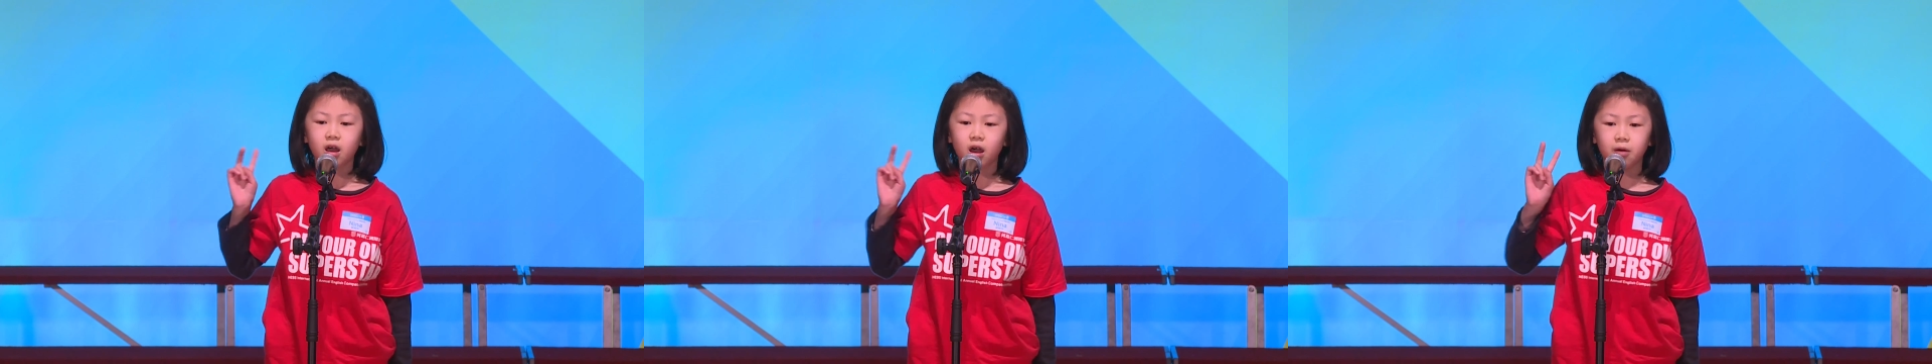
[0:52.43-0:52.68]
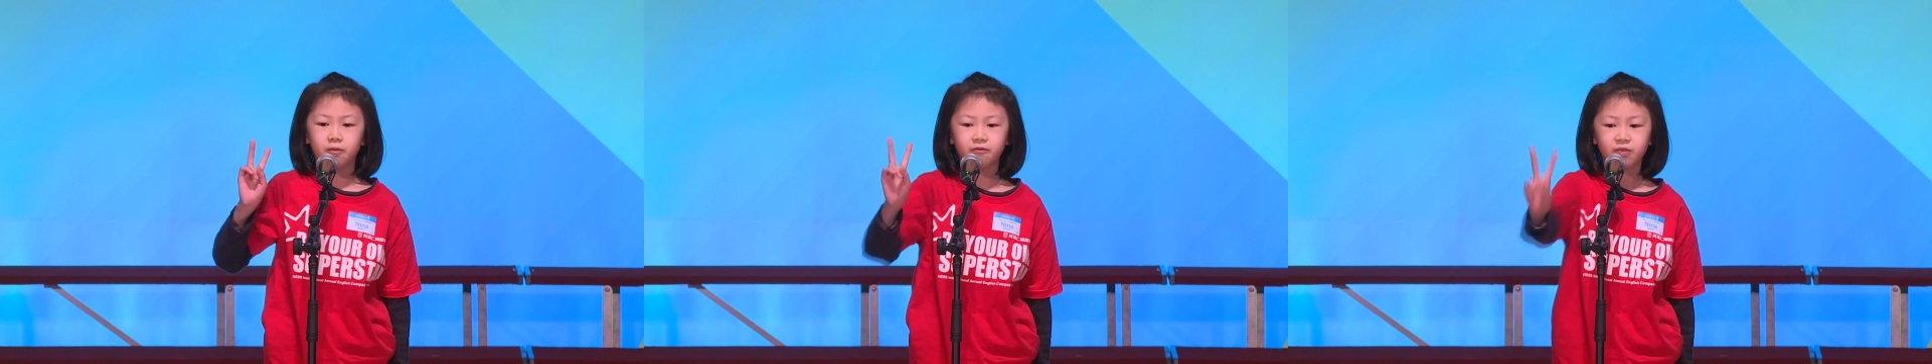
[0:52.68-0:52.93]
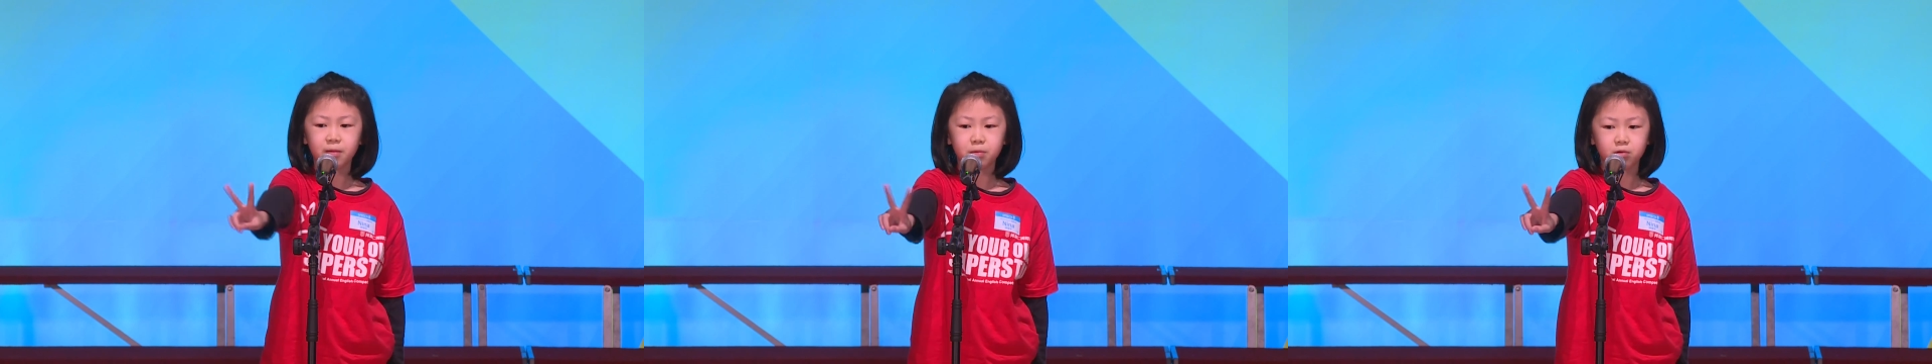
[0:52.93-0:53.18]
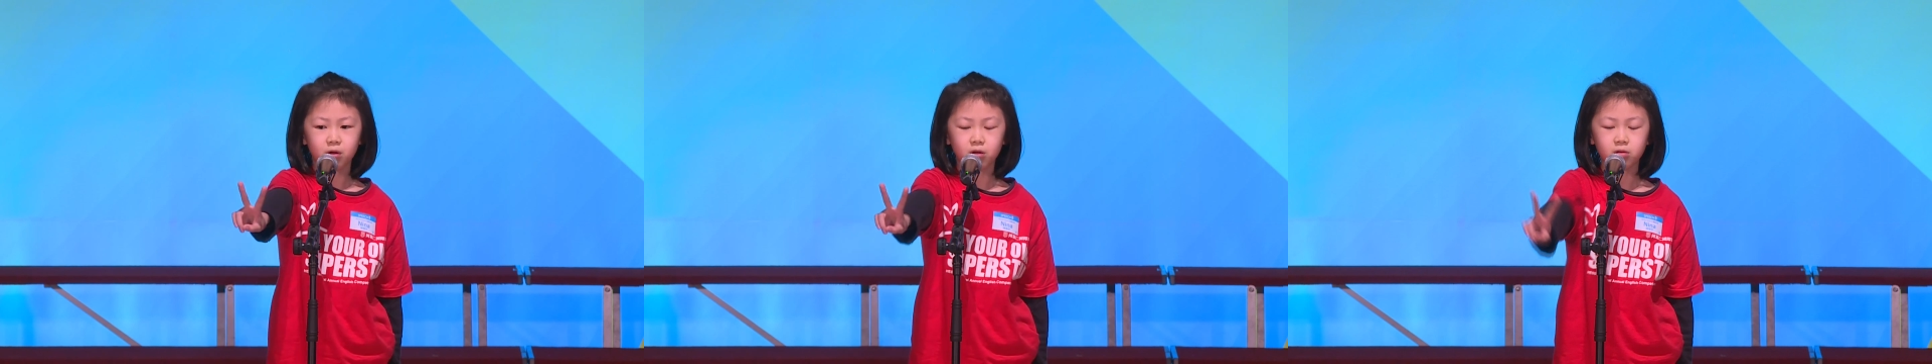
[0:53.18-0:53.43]
of
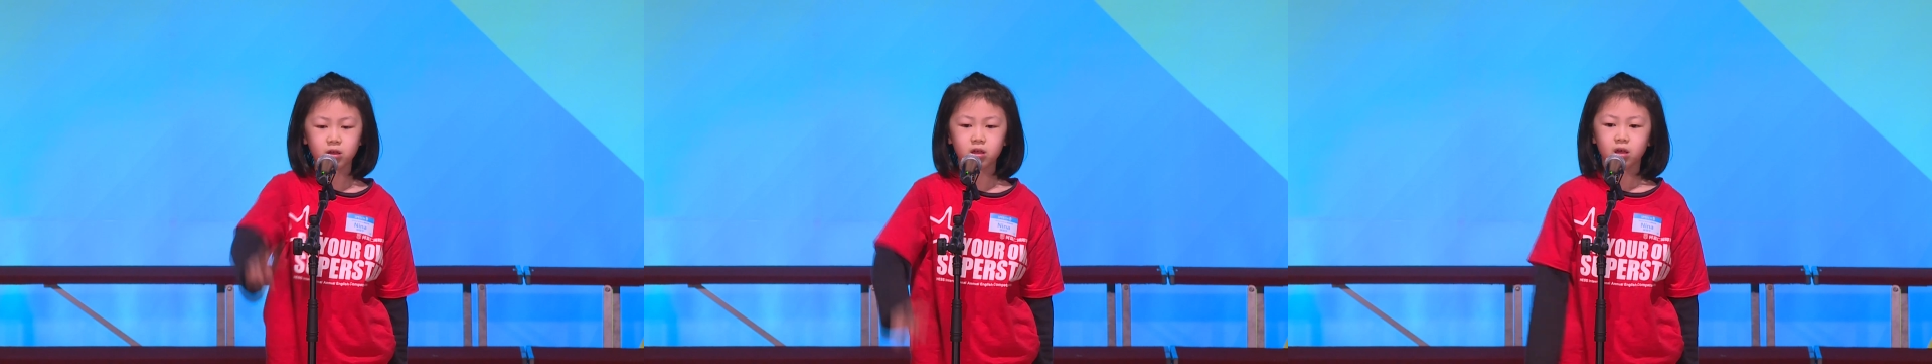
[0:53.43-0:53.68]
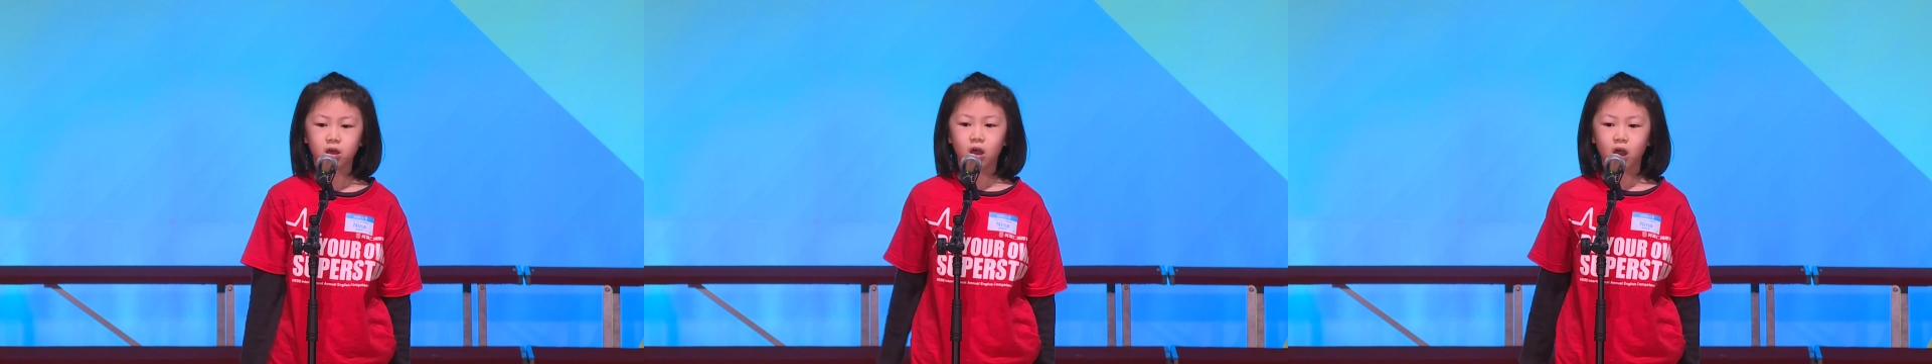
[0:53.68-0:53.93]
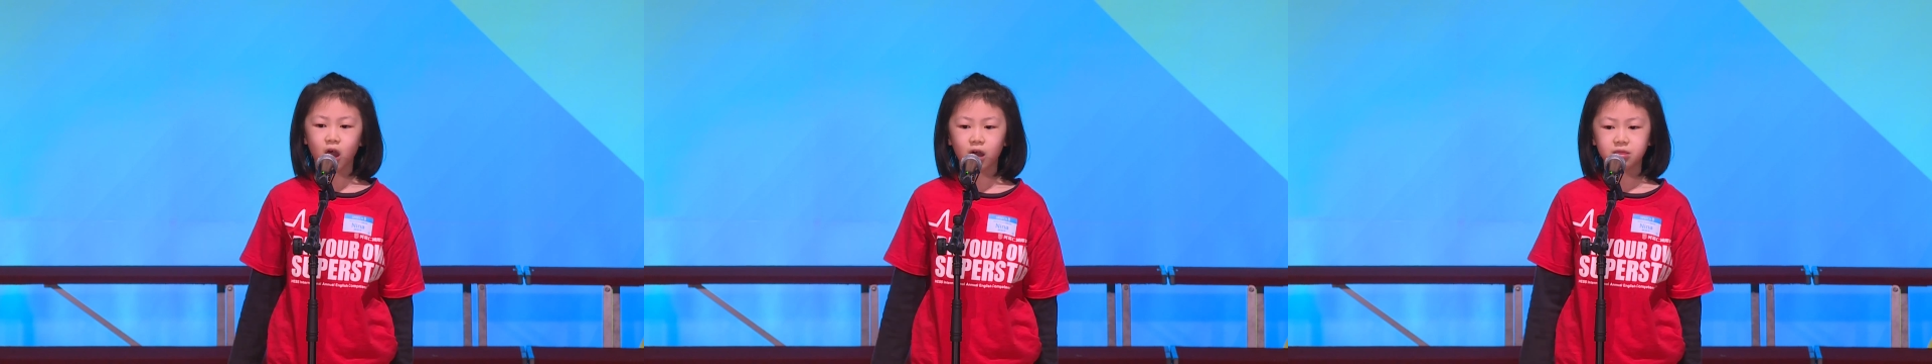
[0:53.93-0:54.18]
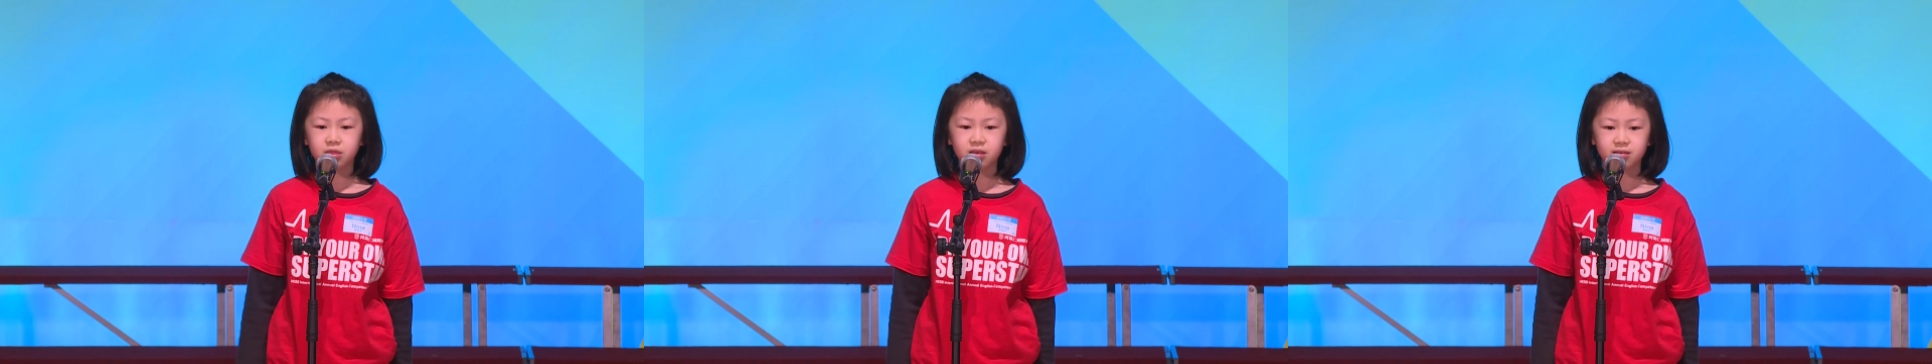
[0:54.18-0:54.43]
February.
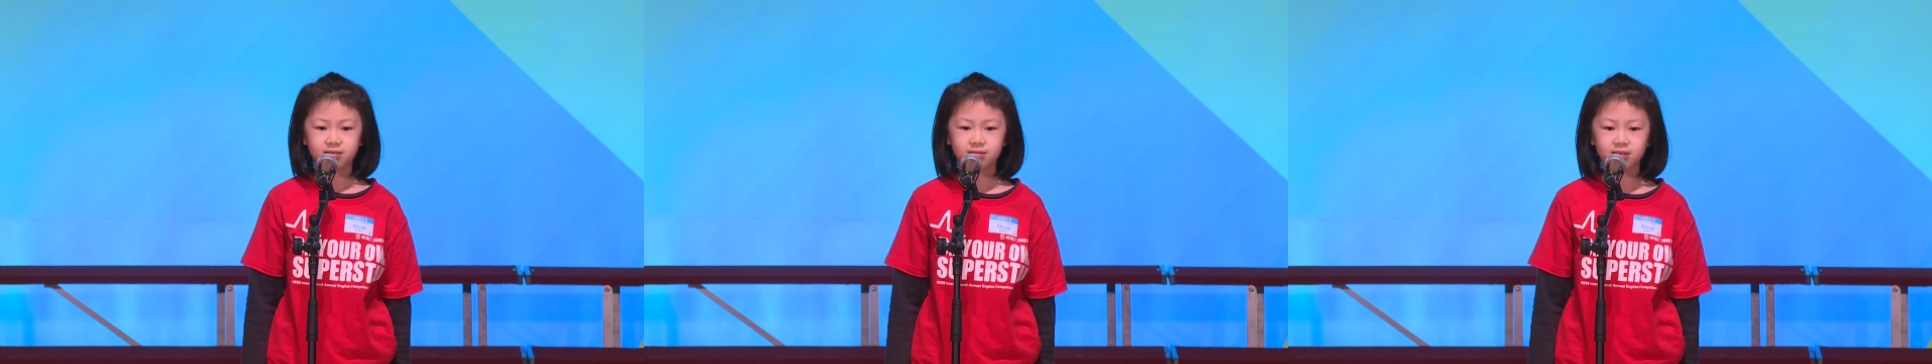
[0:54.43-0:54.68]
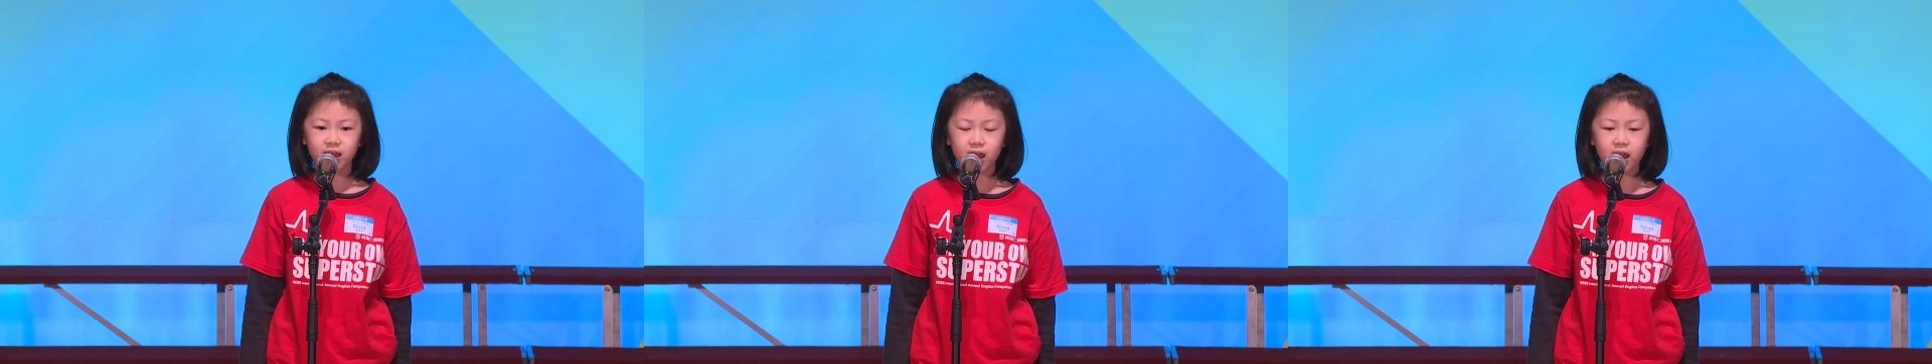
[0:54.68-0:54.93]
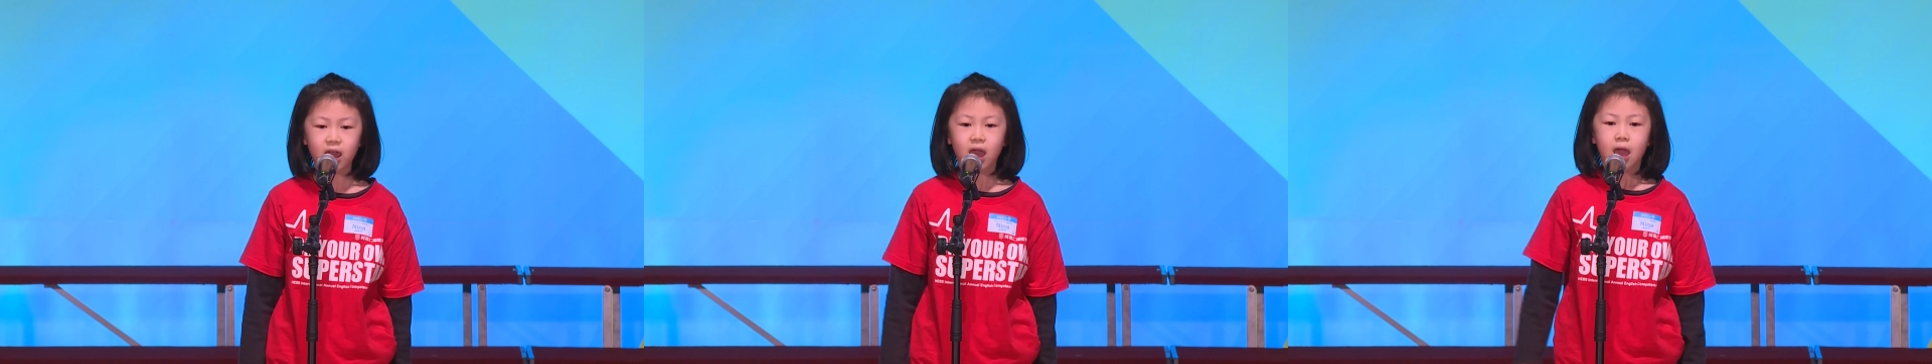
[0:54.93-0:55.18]
On this day,